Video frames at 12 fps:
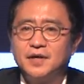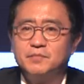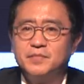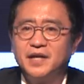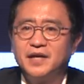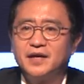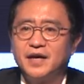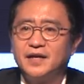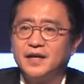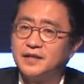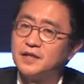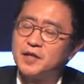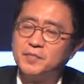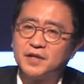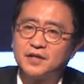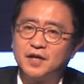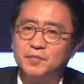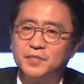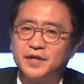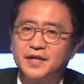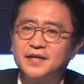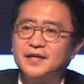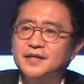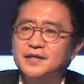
media and entertainment company.